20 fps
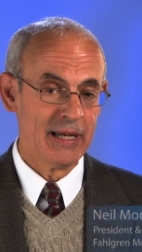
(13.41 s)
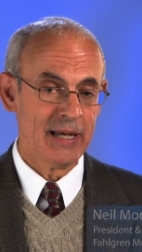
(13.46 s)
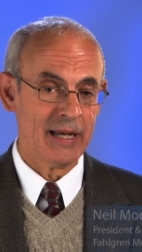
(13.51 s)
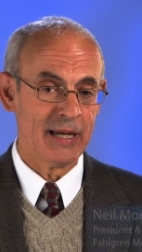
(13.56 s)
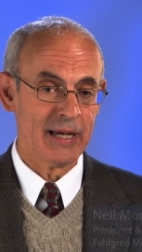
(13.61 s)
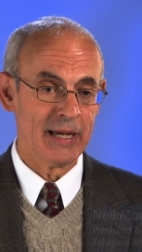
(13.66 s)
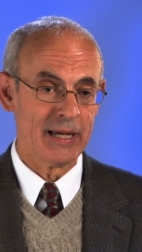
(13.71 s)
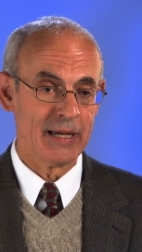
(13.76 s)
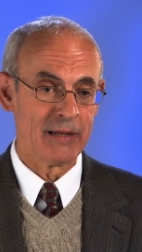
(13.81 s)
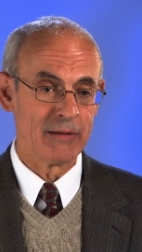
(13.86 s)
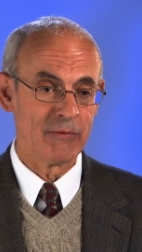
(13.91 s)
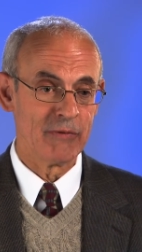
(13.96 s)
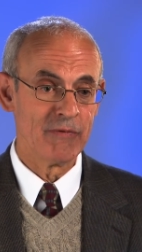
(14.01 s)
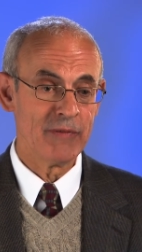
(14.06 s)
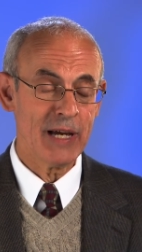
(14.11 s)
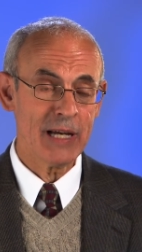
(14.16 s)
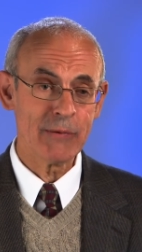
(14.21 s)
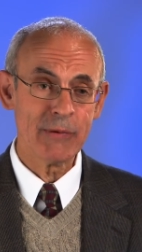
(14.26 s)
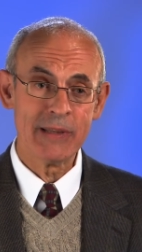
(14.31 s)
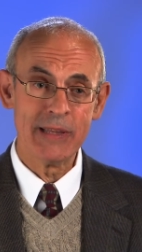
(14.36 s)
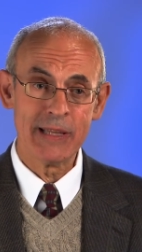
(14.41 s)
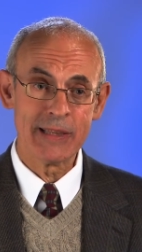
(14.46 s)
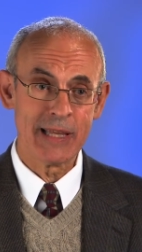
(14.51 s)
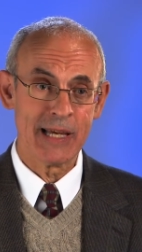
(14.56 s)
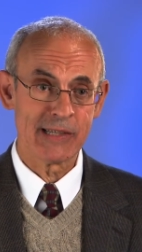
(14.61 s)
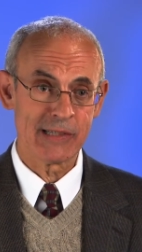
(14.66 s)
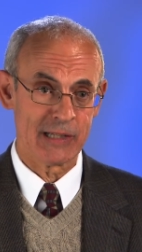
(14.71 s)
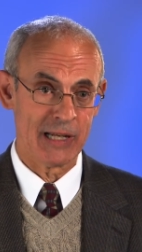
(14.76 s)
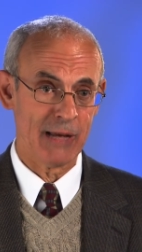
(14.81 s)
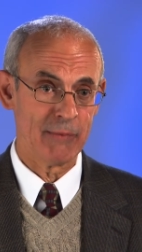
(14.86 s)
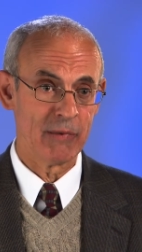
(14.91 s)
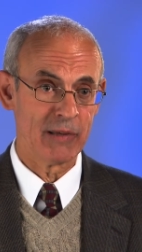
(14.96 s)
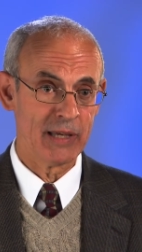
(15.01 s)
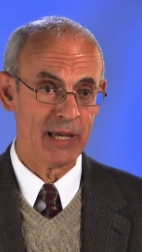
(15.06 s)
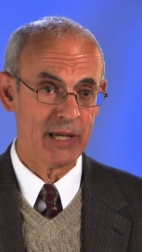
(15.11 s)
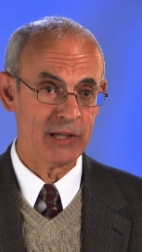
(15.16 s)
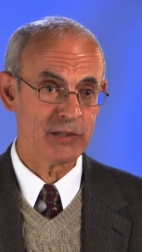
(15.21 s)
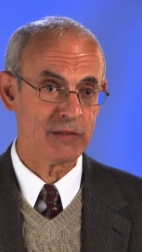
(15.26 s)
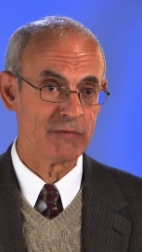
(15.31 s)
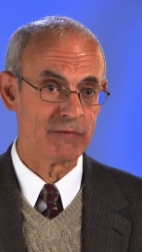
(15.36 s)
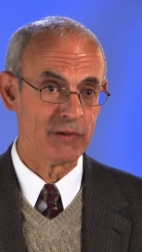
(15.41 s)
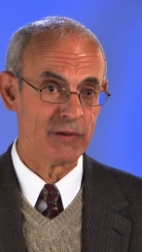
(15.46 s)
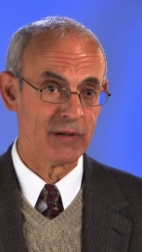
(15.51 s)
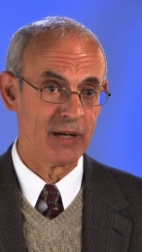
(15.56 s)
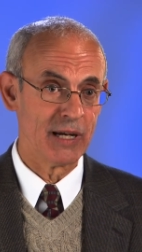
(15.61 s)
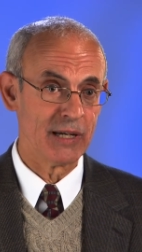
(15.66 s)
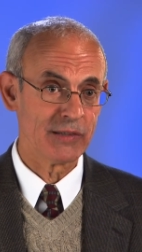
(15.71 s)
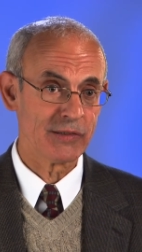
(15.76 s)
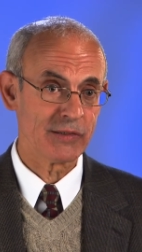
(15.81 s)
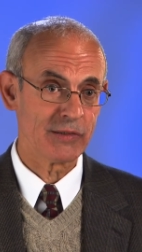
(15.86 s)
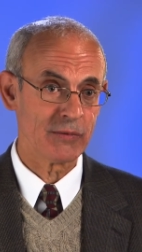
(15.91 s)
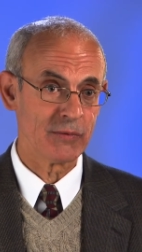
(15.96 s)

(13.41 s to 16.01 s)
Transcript: And in fact, we think that's an obligation for us.